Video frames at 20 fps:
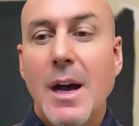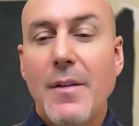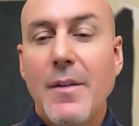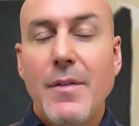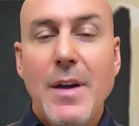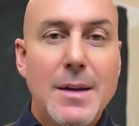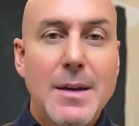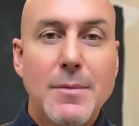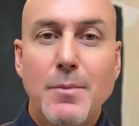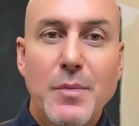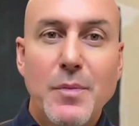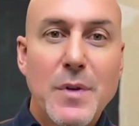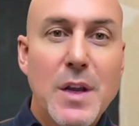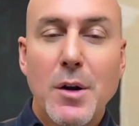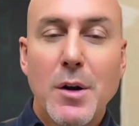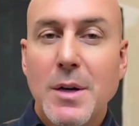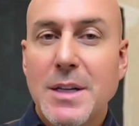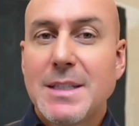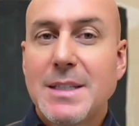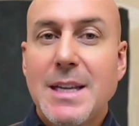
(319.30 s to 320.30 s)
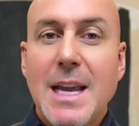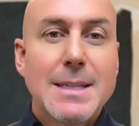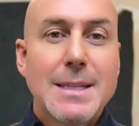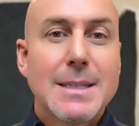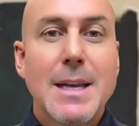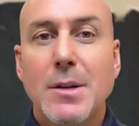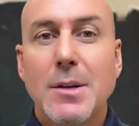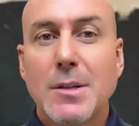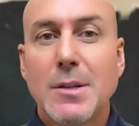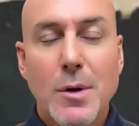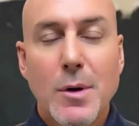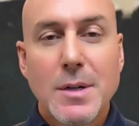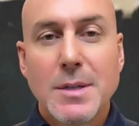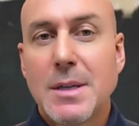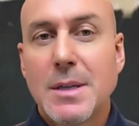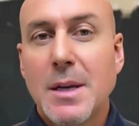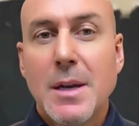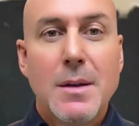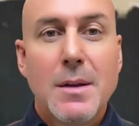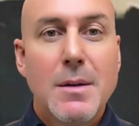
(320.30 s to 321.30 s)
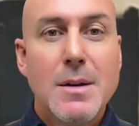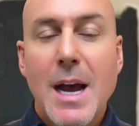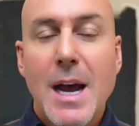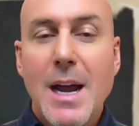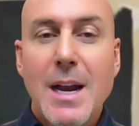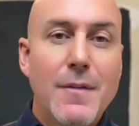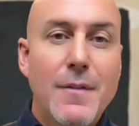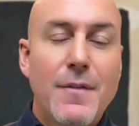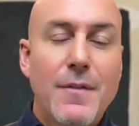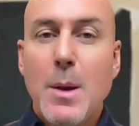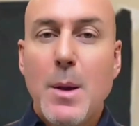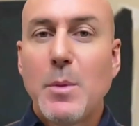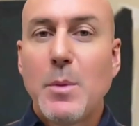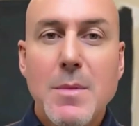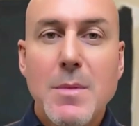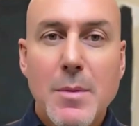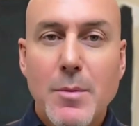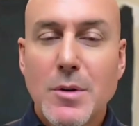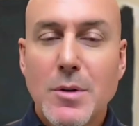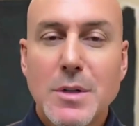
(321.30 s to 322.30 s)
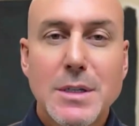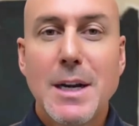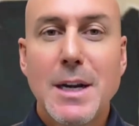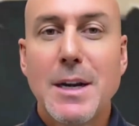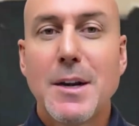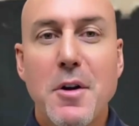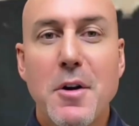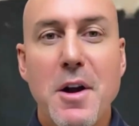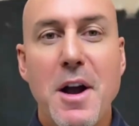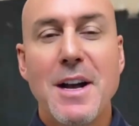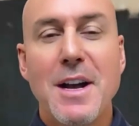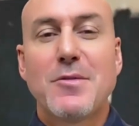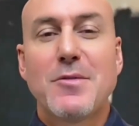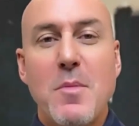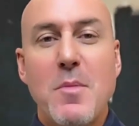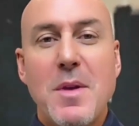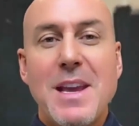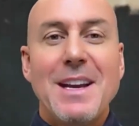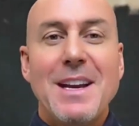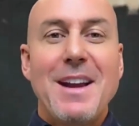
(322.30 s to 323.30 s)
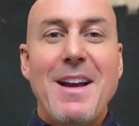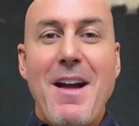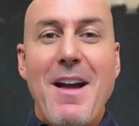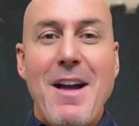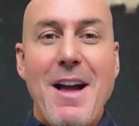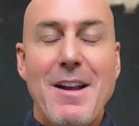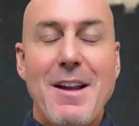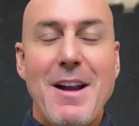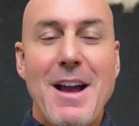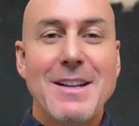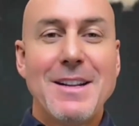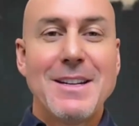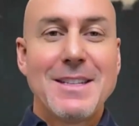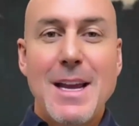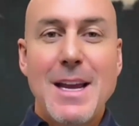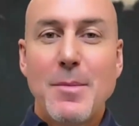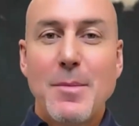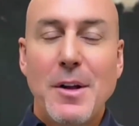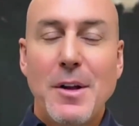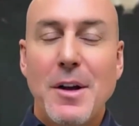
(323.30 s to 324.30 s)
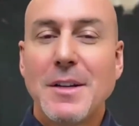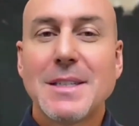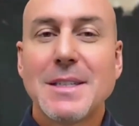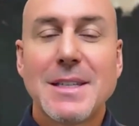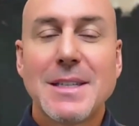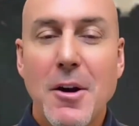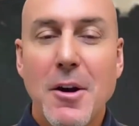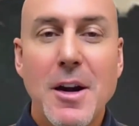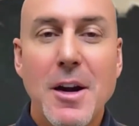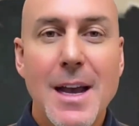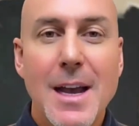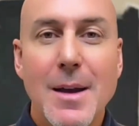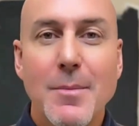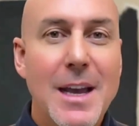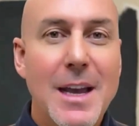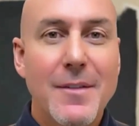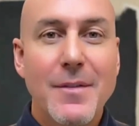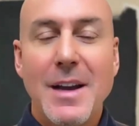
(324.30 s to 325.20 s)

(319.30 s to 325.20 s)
I've had estate sales where it's 9 family members sitting across from me at a table all staring at me.